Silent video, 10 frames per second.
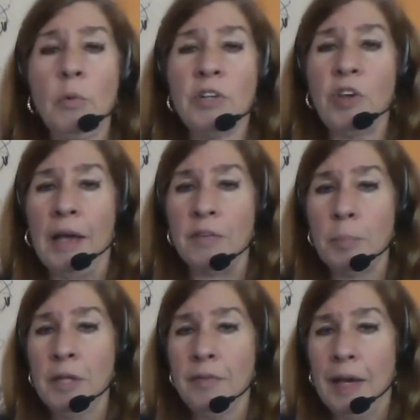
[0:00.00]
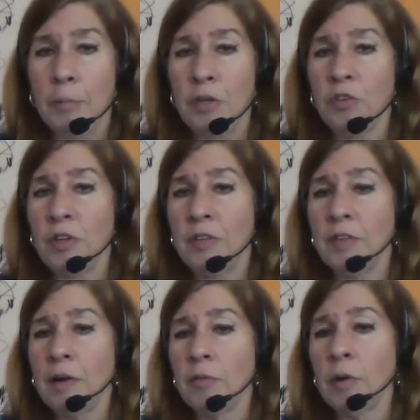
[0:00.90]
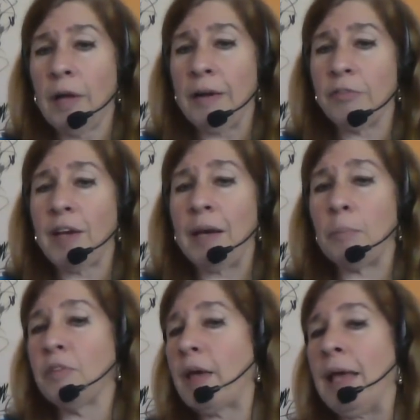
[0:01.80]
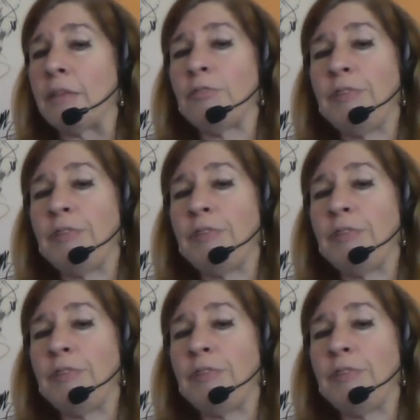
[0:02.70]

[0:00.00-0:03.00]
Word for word: which has been damaged in several lifetimes, and the